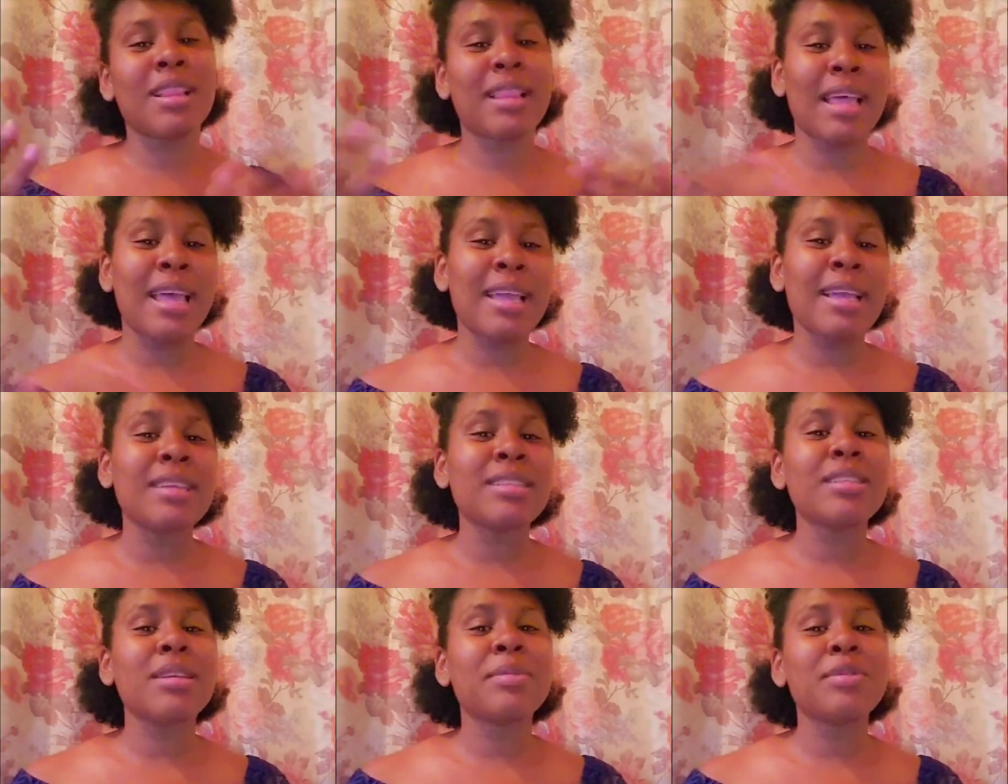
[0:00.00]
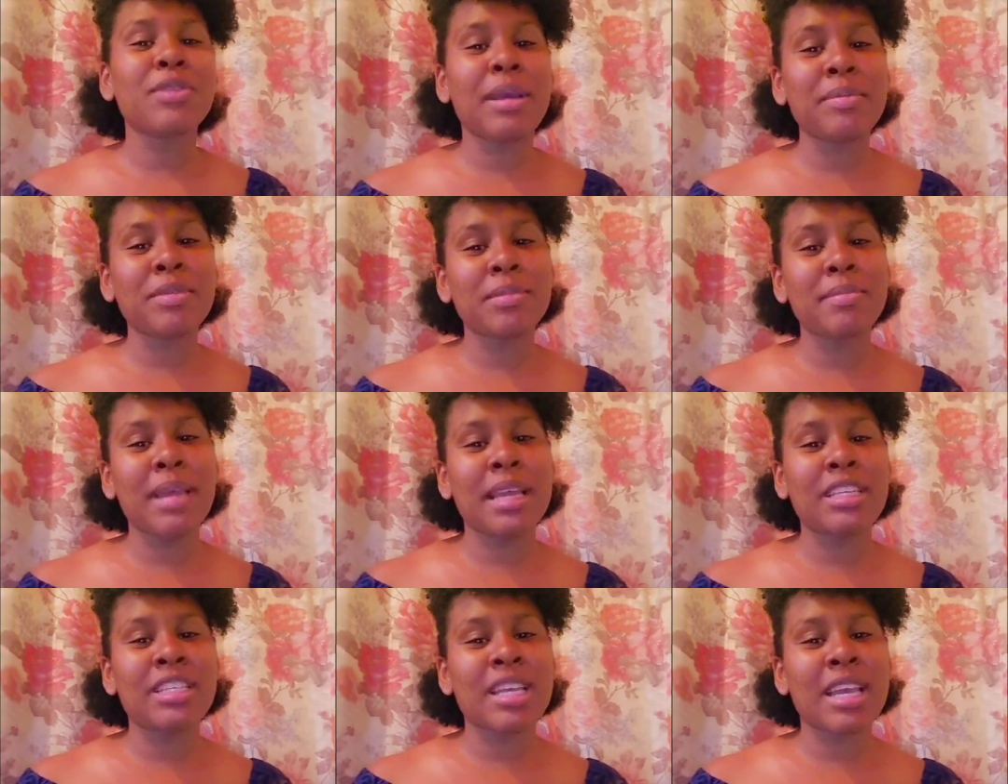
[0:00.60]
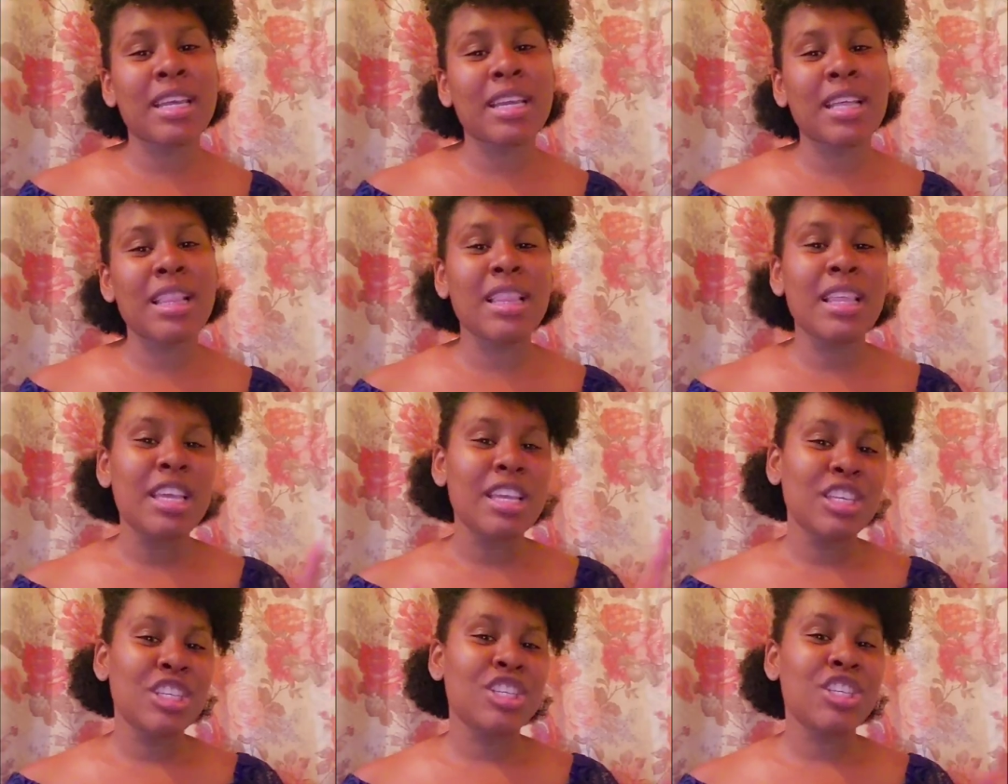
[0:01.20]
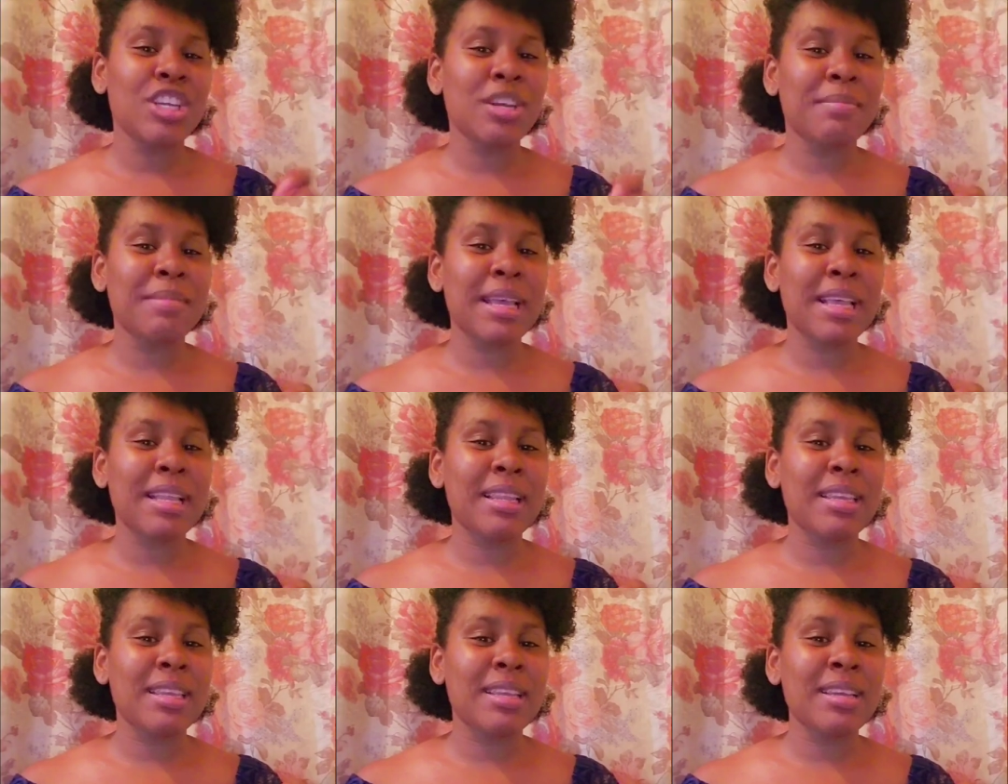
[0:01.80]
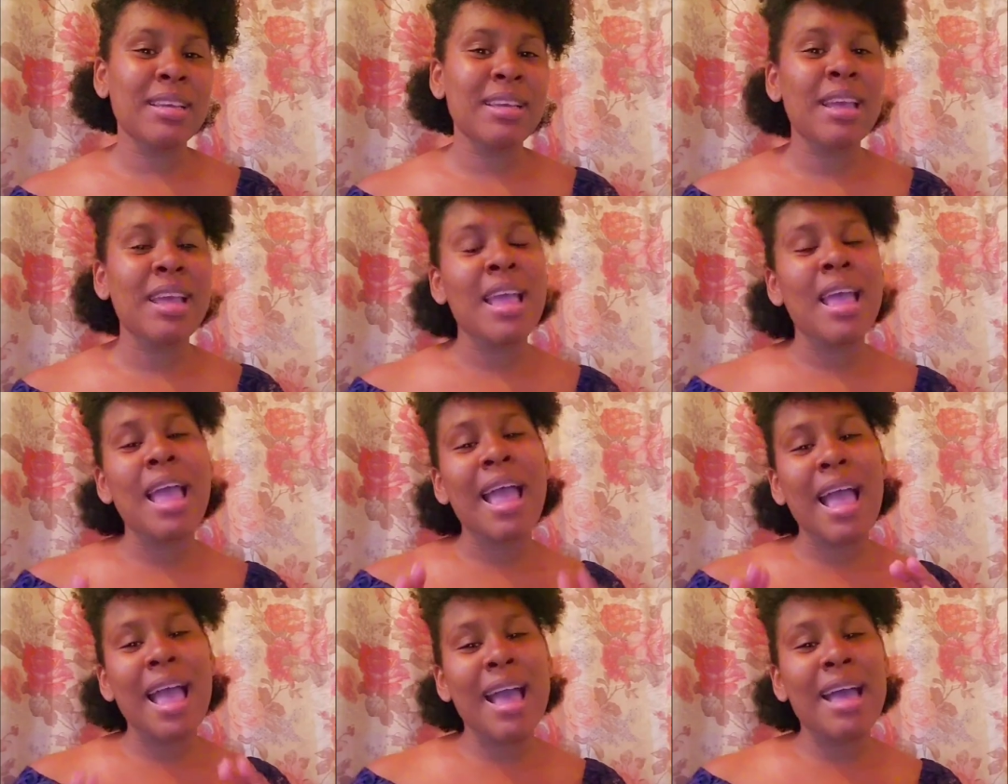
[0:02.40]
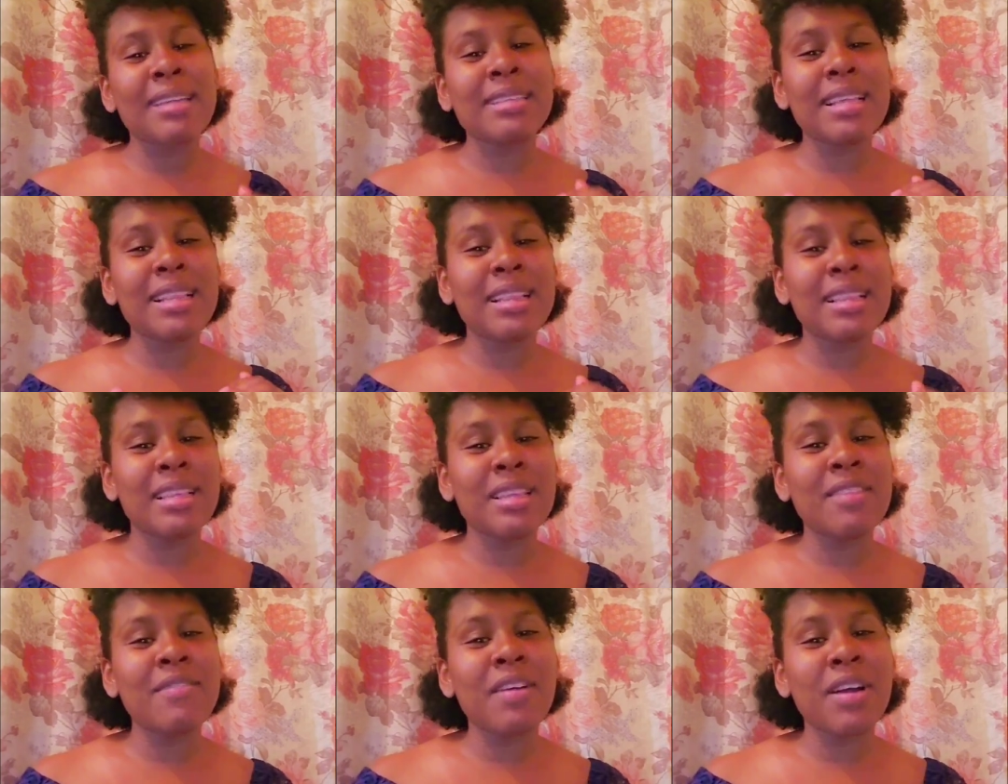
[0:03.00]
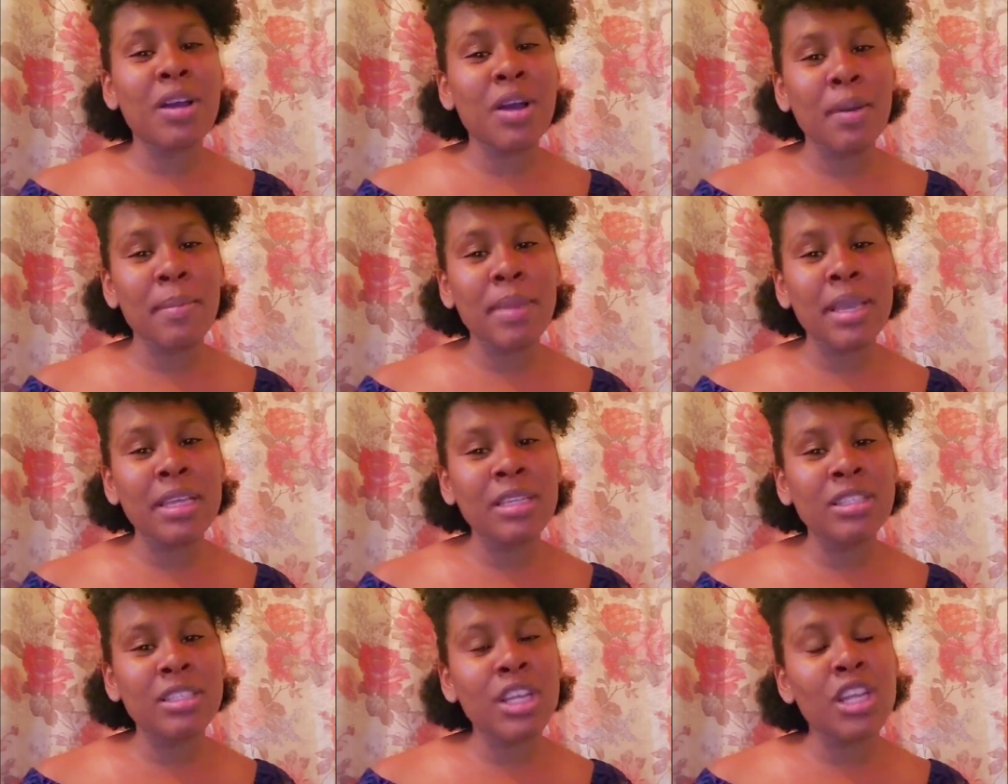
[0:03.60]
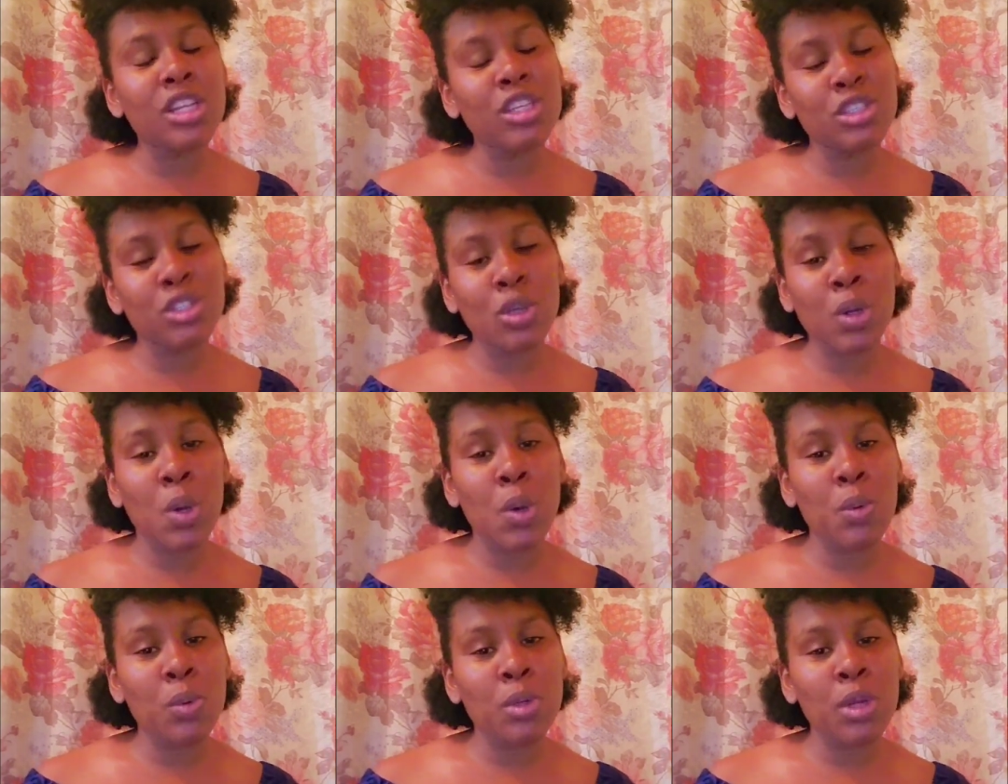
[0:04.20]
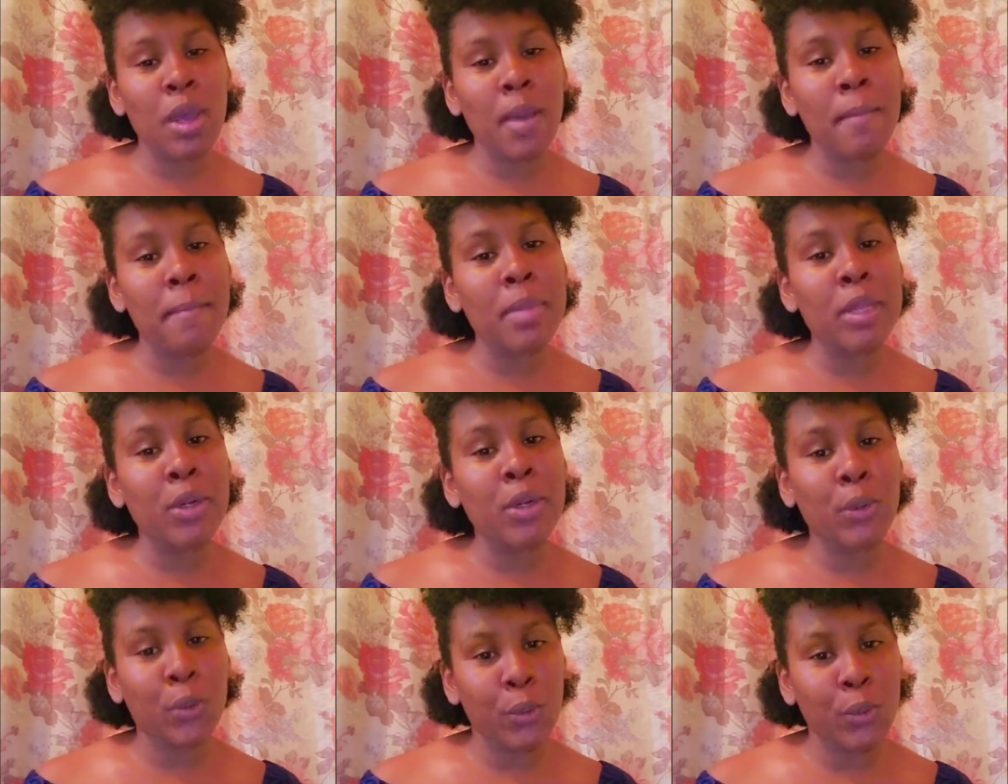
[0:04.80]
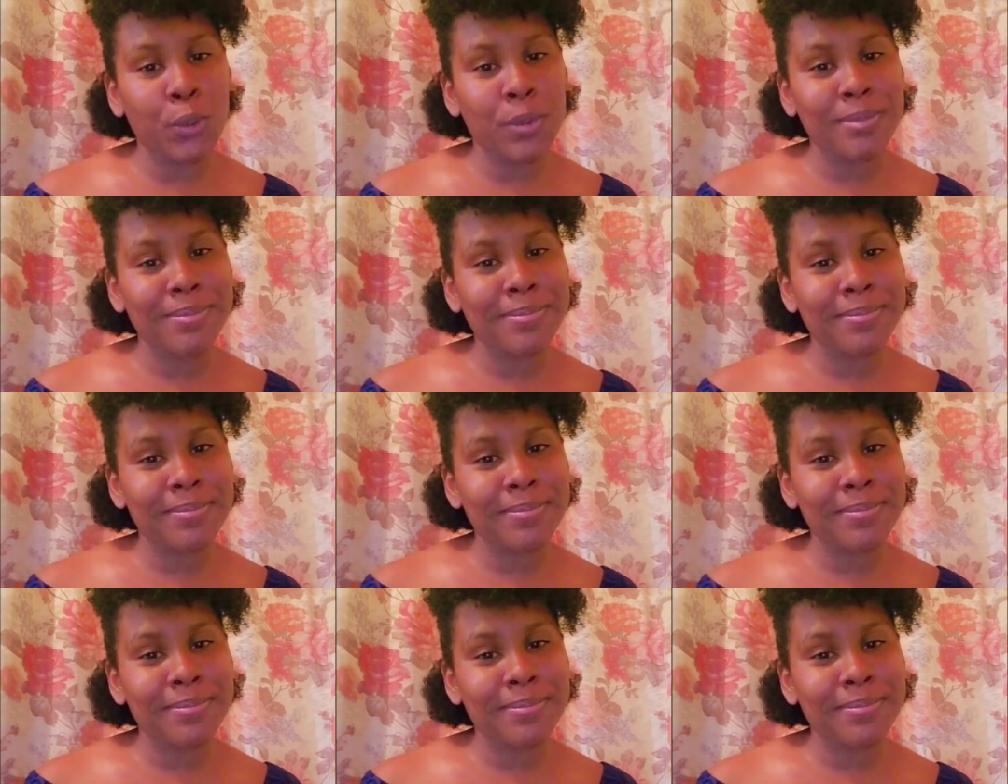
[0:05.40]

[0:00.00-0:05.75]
to like and subscribe to my channel, share my link, and leave a comment down below.